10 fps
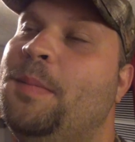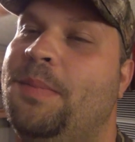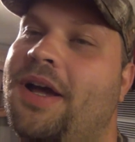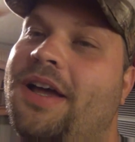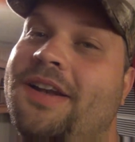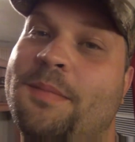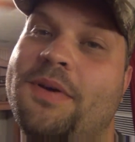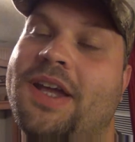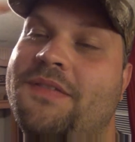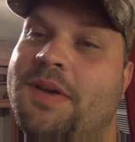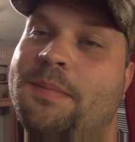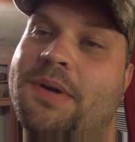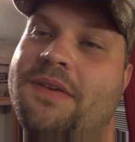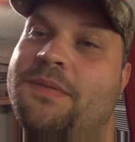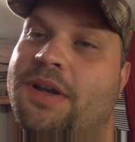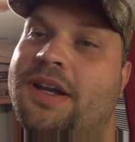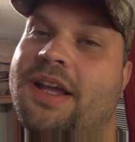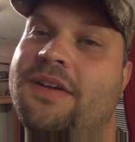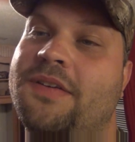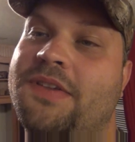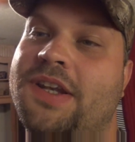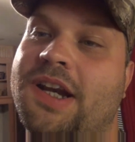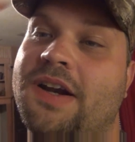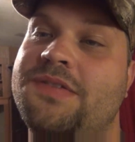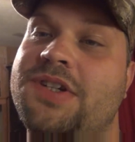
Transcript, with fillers: But I'm going to give you a brief rundown of the deer I've